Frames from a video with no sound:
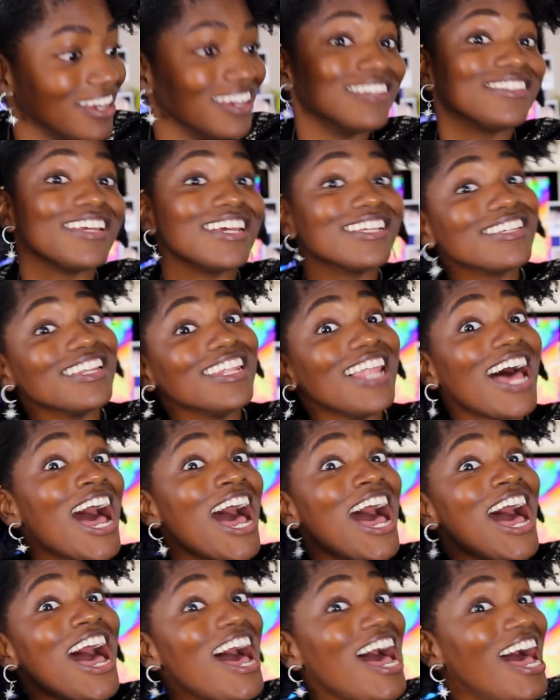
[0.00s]
It takes a
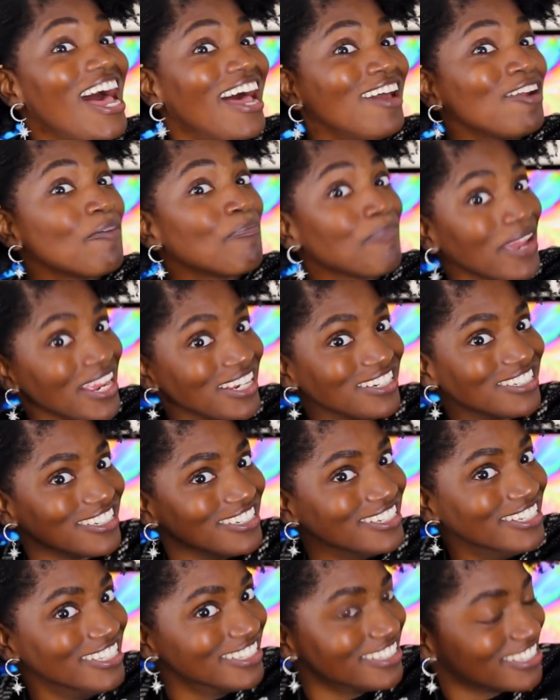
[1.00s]
lot of
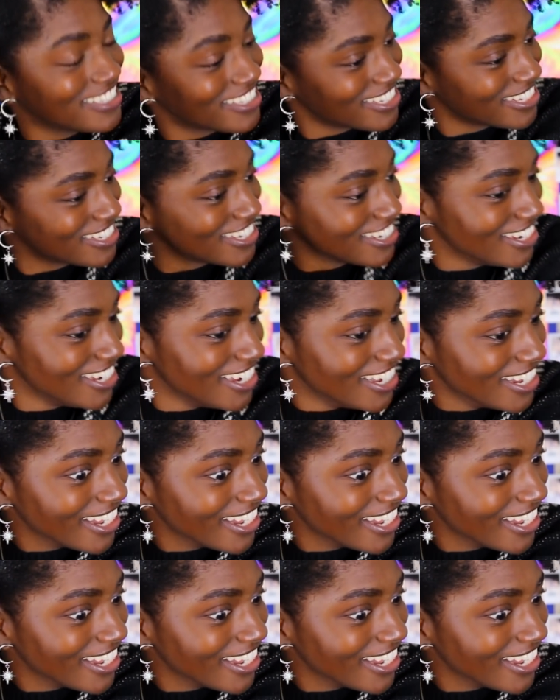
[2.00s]
patience.